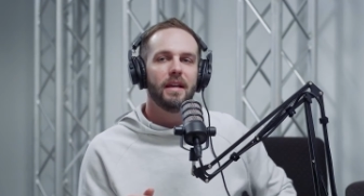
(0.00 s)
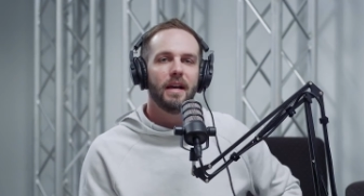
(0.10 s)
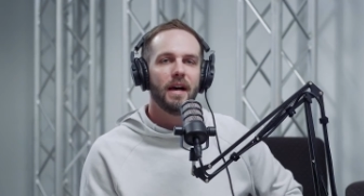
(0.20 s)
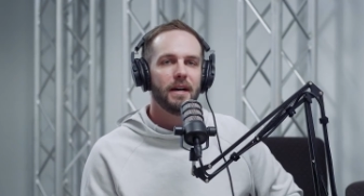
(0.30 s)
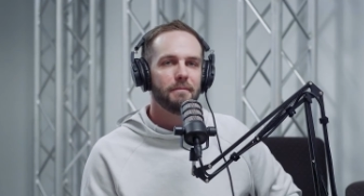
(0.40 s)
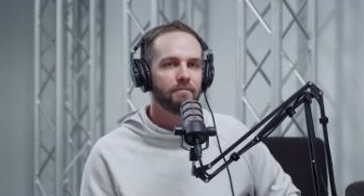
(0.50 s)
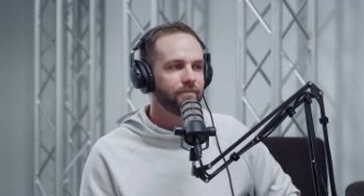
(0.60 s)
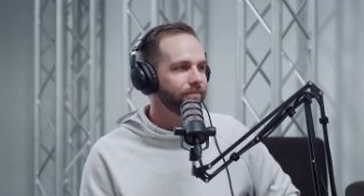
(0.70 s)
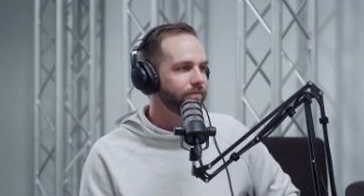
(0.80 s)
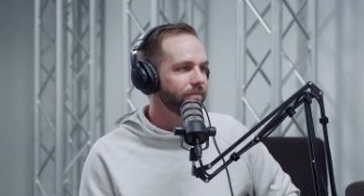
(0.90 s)
Um,
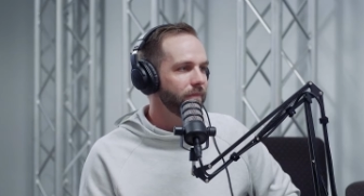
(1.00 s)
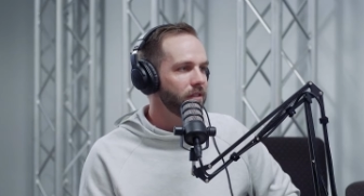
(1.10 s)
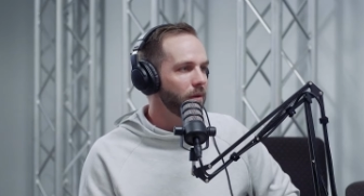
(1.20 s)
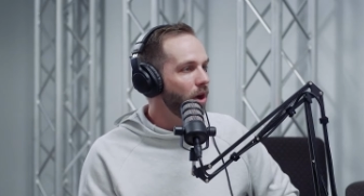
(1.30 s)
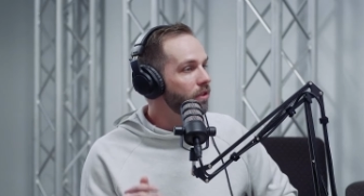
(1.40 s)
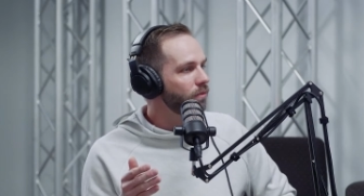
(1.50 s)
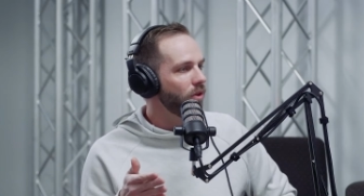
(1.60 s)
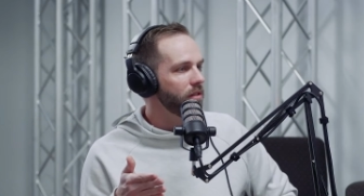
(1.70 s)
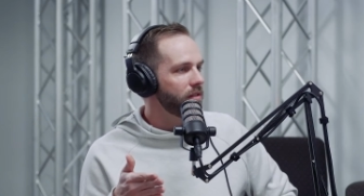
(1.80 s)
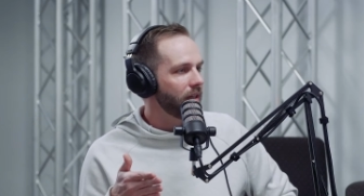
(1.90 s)
mm. Some other
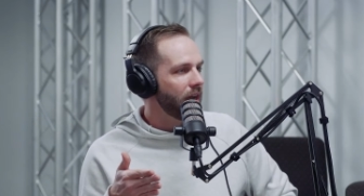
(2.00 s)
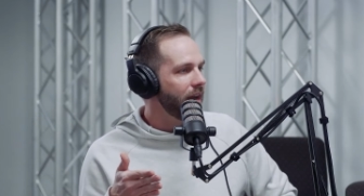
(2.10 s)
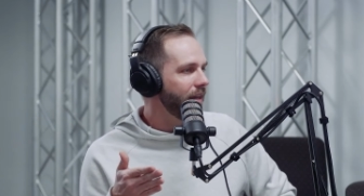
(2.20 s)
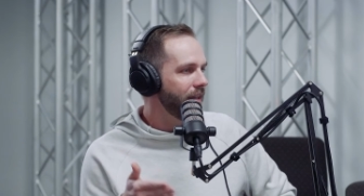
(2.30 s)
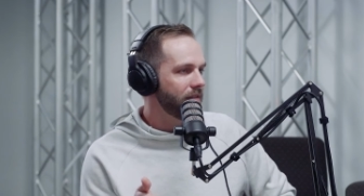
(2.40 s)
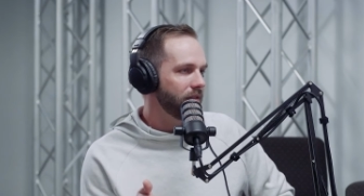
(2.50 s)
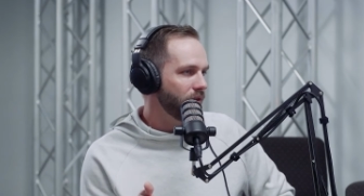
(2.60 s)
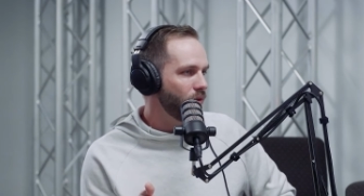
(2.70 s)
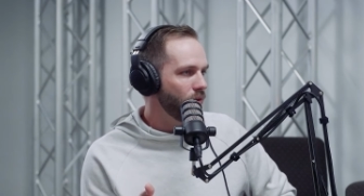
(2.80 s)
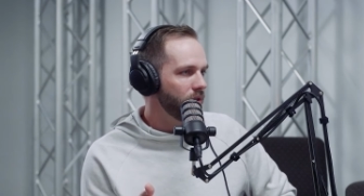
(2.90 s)
ones that kind of hit to the
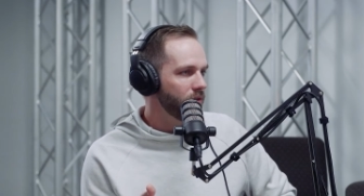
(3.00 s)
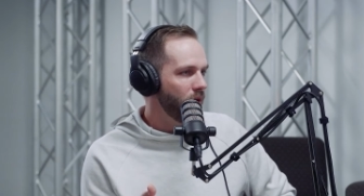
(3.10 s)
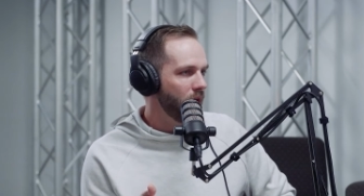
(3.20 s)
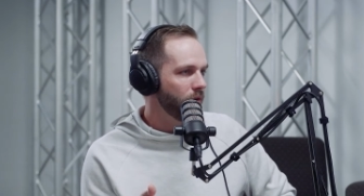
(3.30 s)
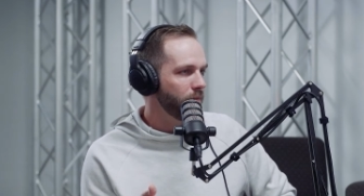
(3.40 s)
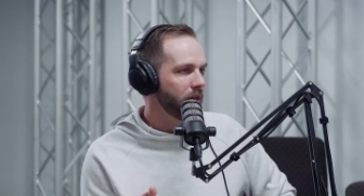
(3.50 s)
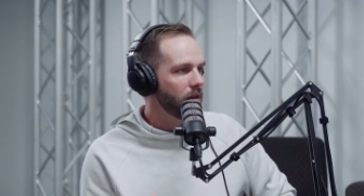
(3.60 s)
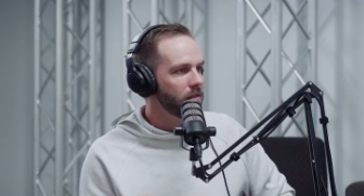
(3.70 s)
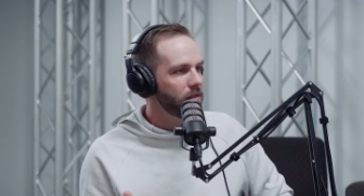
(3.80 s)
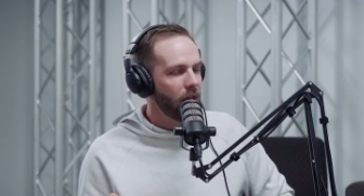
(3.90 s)
core as well,
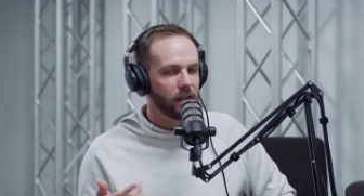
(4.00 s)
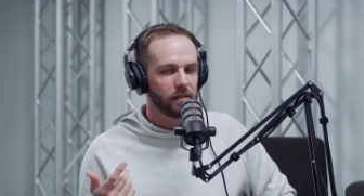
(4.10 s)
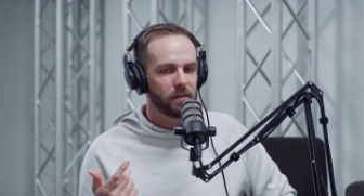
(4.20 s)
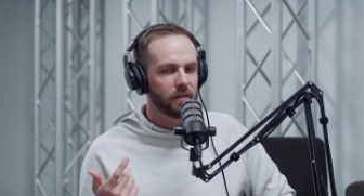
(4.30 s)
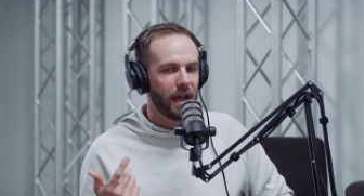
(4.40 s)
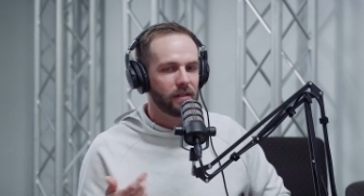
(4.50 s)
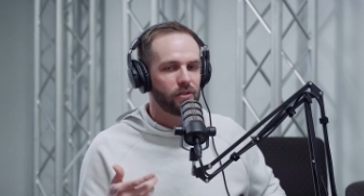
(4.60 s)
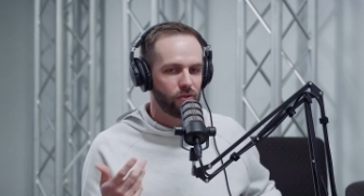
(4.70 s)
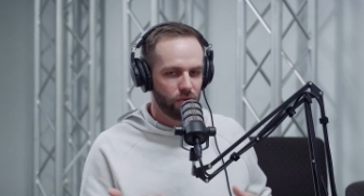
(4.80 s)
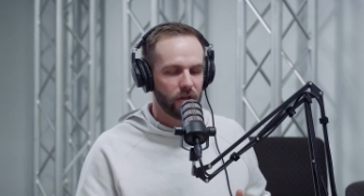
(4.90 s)
because that's that
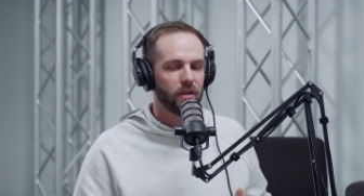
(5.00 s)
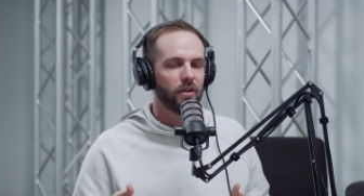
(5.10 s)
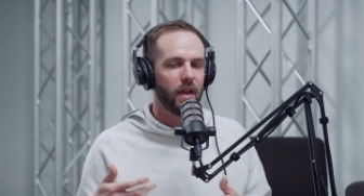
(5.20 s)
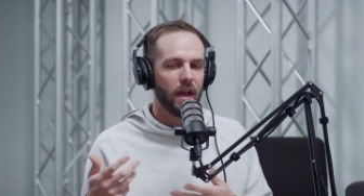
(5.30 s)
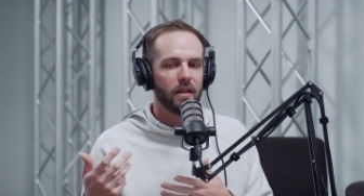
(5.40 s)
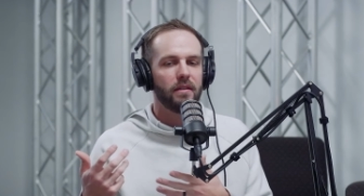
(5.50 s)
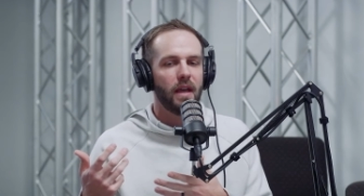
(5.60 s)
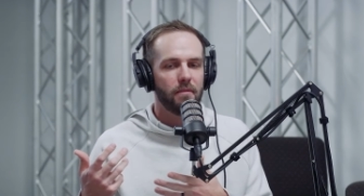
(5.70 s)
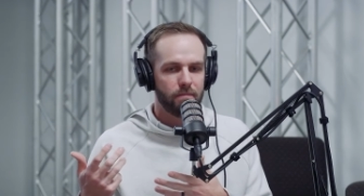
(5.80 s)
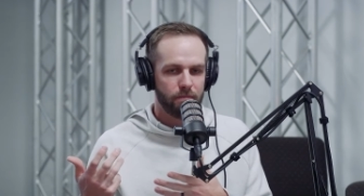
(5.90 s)
student or that
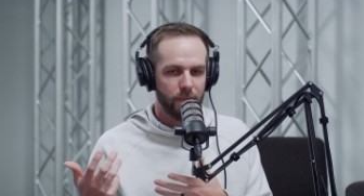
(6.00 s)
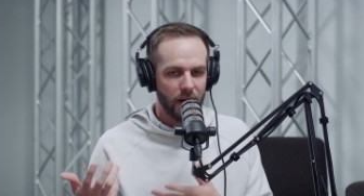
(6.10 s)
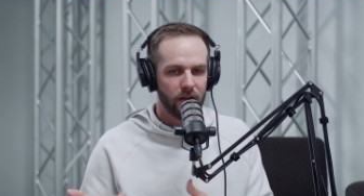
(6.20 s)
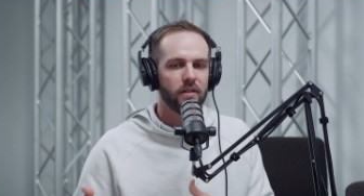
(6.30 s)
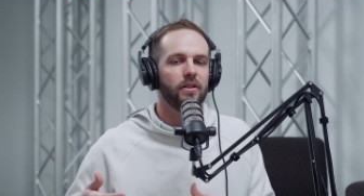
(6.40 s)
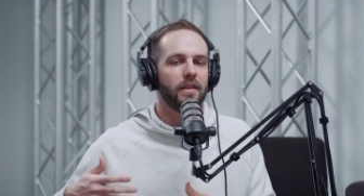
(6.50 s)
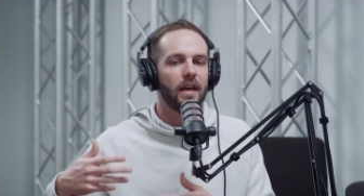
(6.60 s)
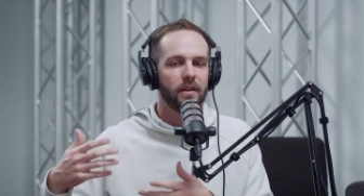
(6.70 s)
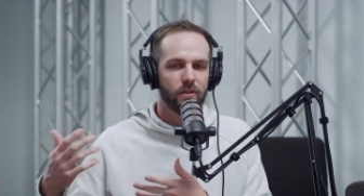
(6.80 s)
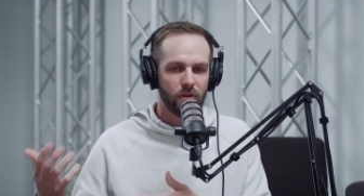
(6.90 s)
that parent or
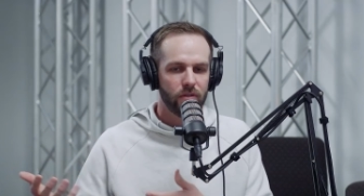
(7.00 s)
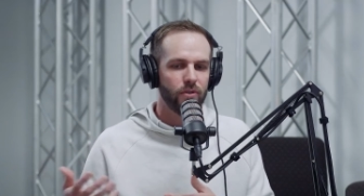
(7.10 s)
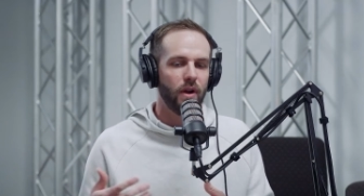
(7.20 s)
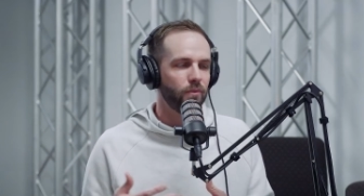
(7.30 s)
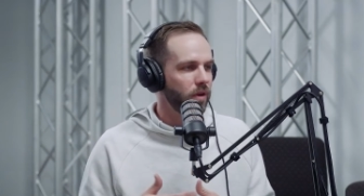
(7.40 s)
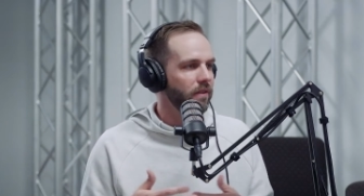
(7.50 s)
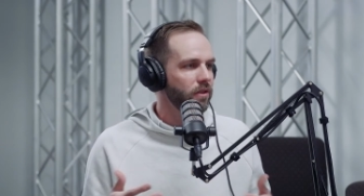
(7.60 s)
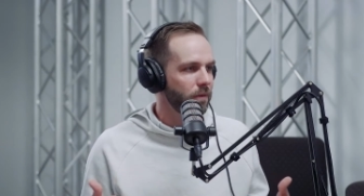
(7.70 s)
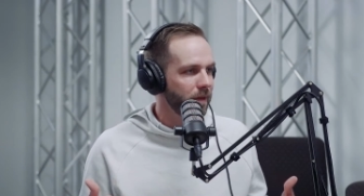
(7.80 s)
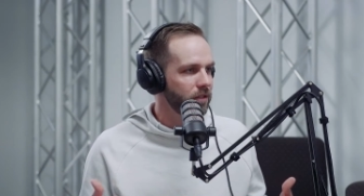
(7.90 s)
that adult, who, whatever
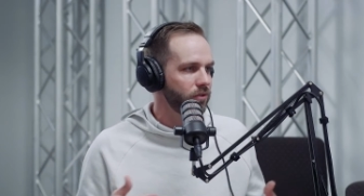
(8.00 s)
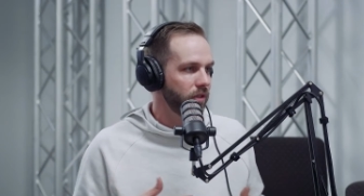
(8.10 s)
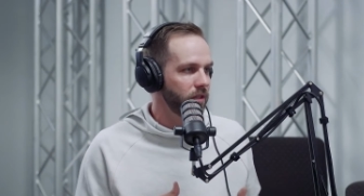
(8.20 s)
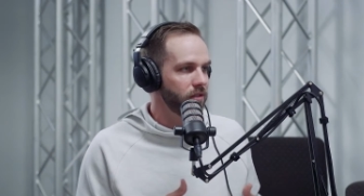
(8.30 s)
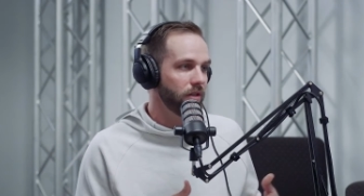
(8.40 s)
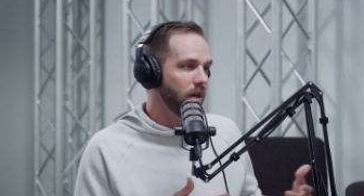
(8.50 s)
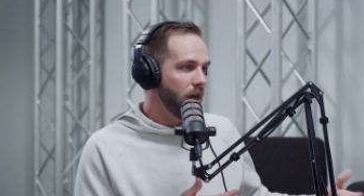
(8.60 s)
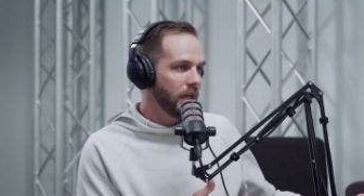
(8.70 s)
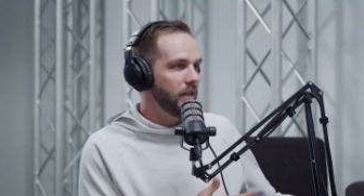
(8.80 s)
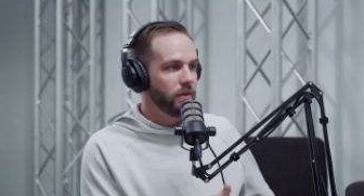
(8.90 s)
your ministry is, or
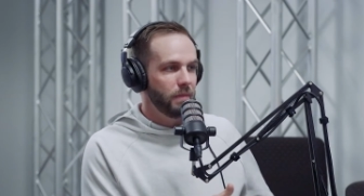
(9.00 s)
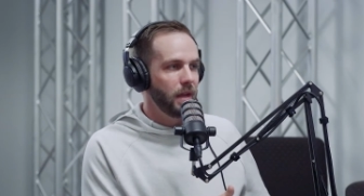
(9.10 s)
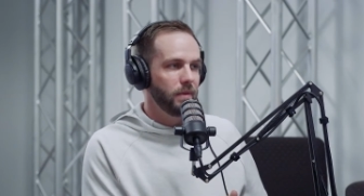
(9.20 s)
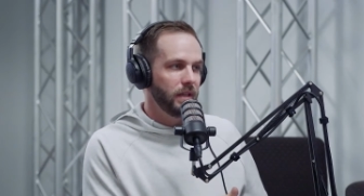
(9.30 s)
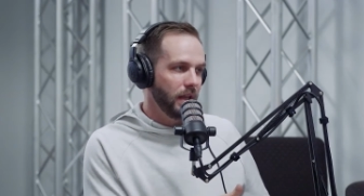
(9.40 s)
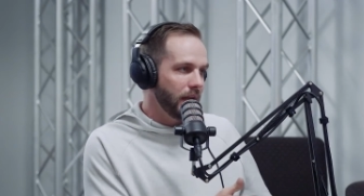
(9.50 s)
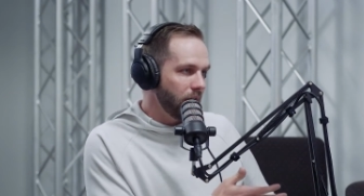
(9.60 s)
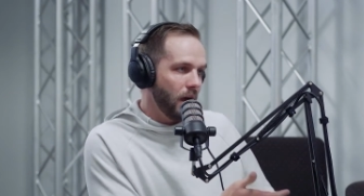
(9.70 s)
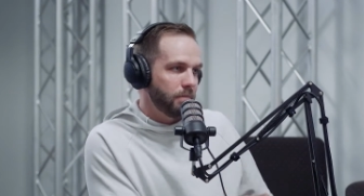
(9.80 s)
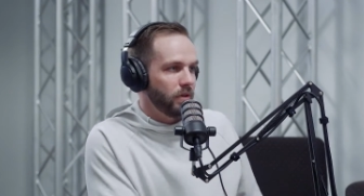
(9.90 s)
even maybe like
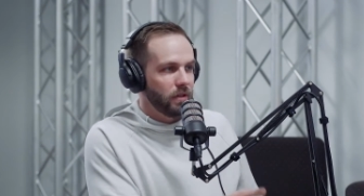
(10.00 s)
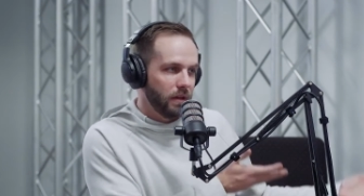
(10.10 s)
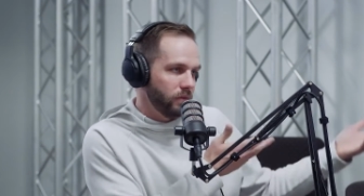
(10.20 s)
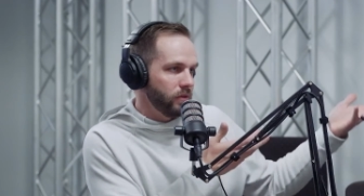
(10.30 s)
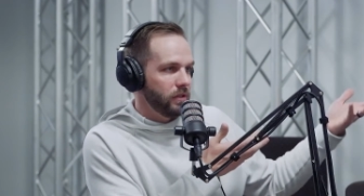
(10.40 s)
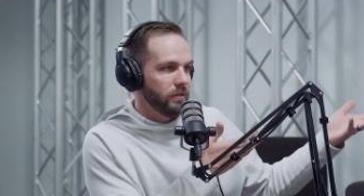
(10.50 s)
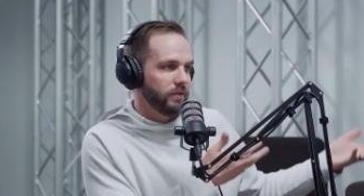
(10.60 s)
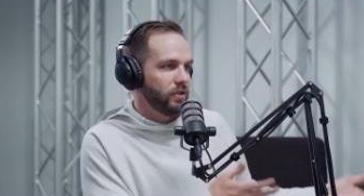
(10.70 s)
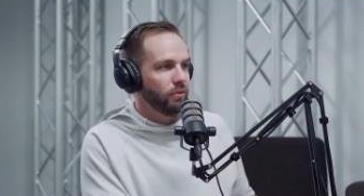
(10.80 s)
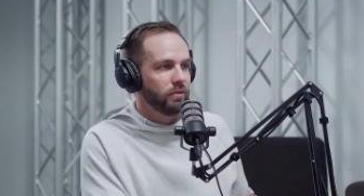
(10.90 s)
upper levels of
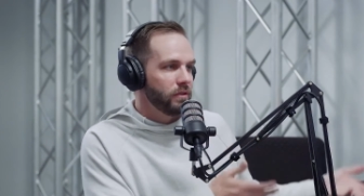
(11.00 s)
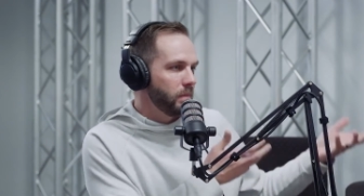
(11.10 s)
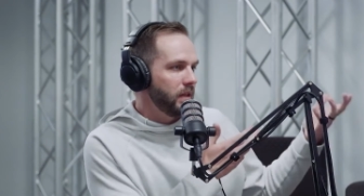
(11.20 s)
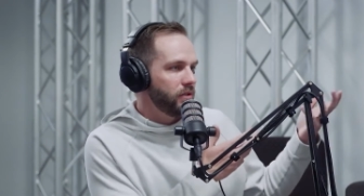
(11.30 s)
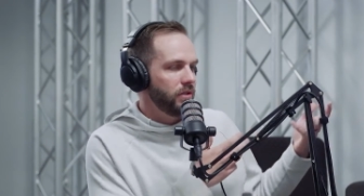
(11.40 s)
children's ministry,